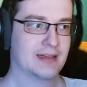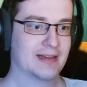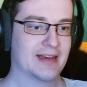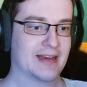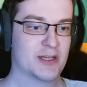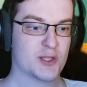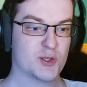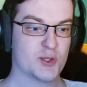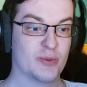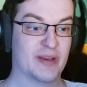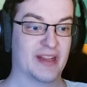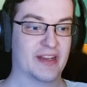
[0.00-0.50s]

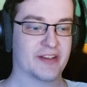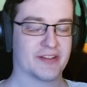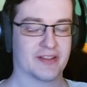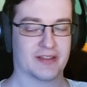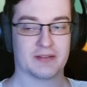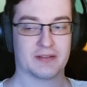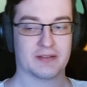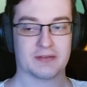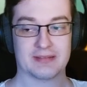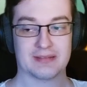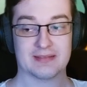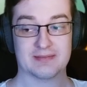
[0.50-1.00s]

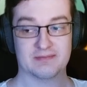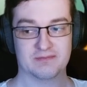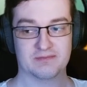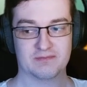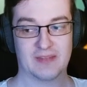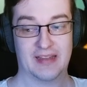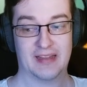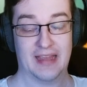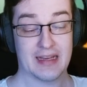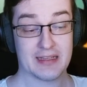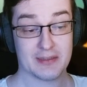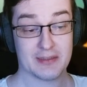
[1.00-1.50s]
Rejuvenation
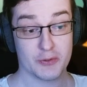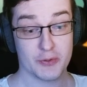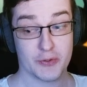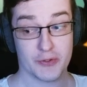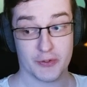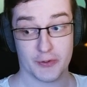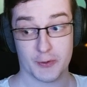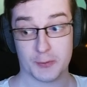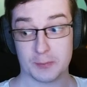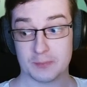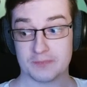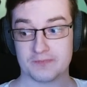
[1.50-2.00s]
can do
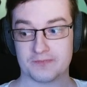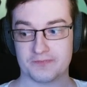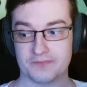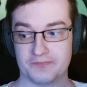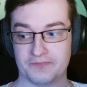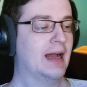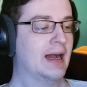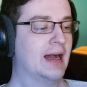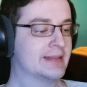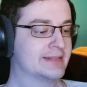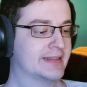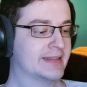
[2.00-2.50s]
too.
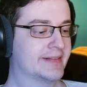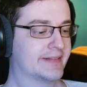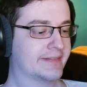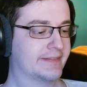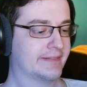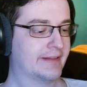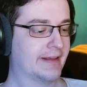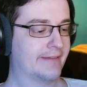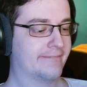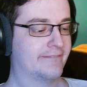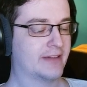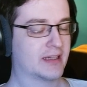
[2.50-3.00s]

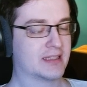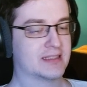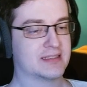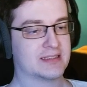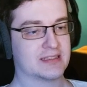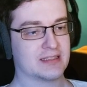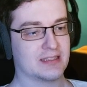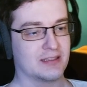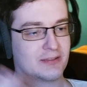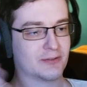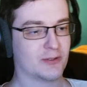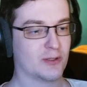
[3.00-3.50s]
Additional
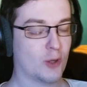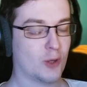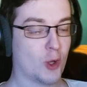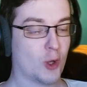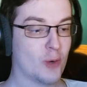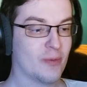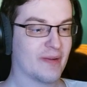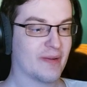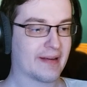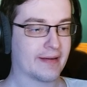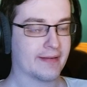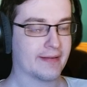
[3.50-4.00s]
effects, the
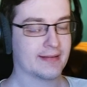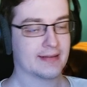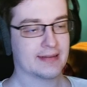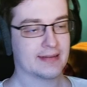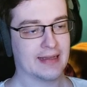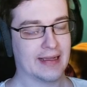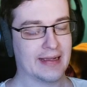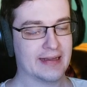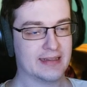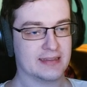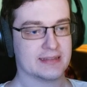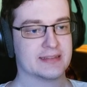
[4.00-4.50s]
lower
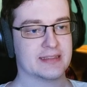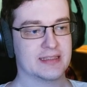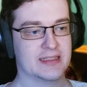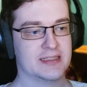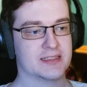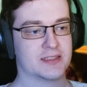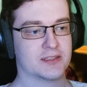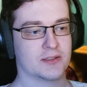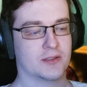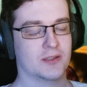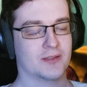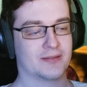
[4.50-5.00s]
health
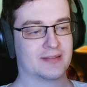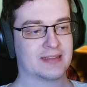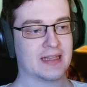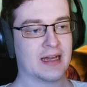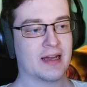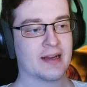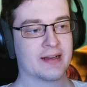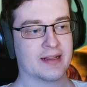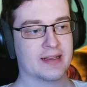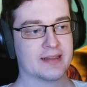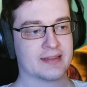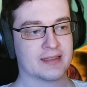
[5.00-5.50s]
is
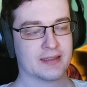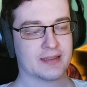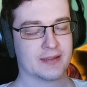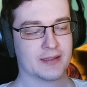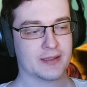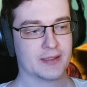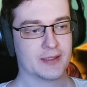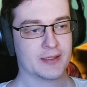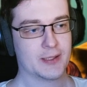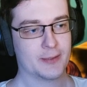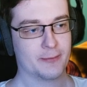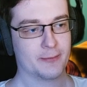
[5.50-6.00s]
target
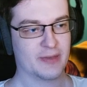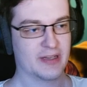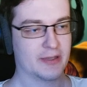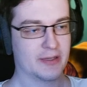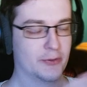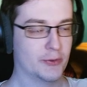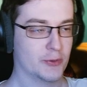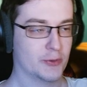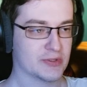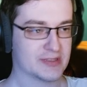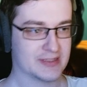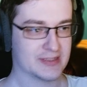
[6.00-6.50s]
when
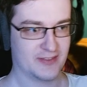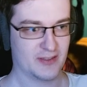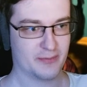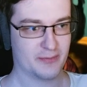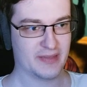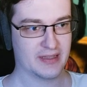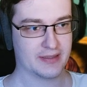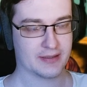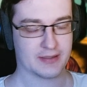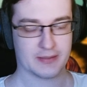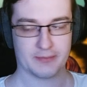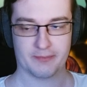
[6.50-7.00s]
you use
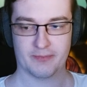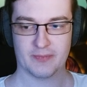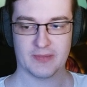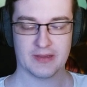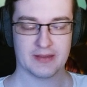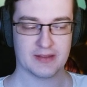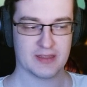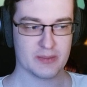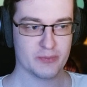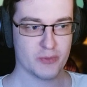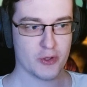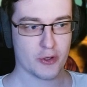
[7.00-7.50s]
Swiftment,
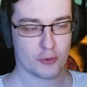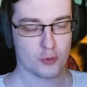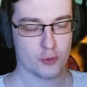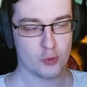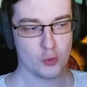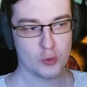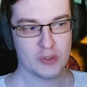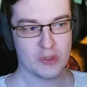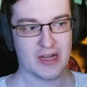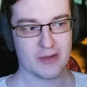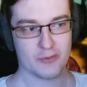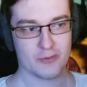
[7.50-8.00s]
the more
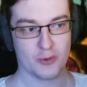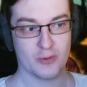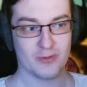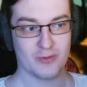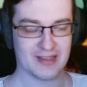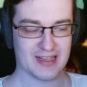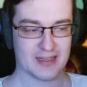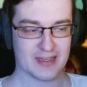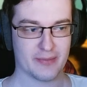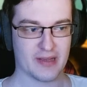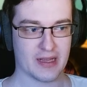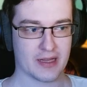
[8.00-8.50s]
cooldown you will
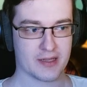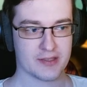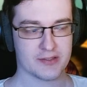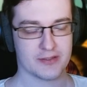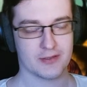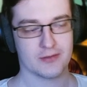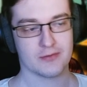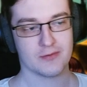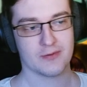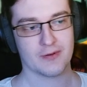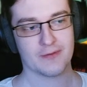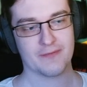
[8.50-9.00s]
get back.
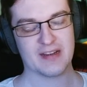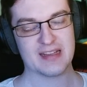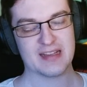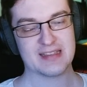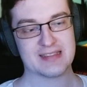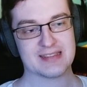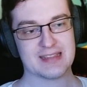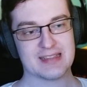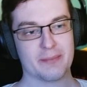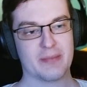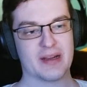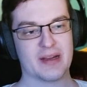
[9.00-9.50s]
So when
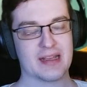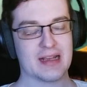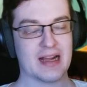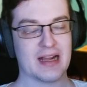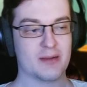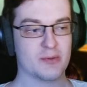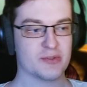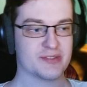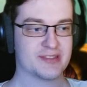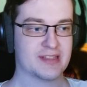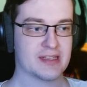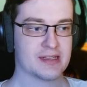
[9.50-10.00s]
it's somebody
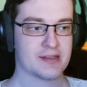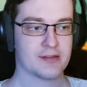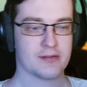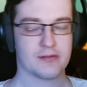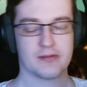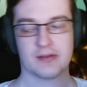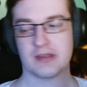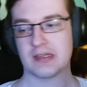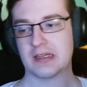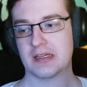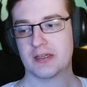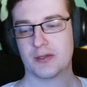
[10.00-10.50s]
else dead,
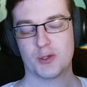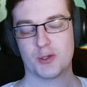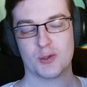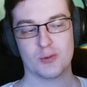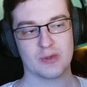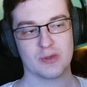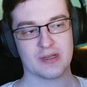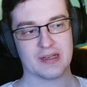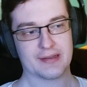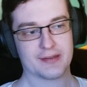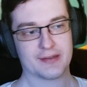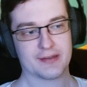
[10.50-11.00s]
you
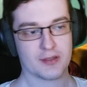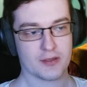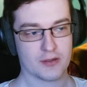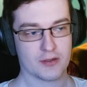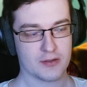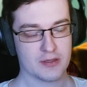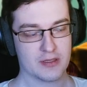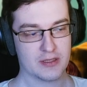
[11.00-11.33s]
will get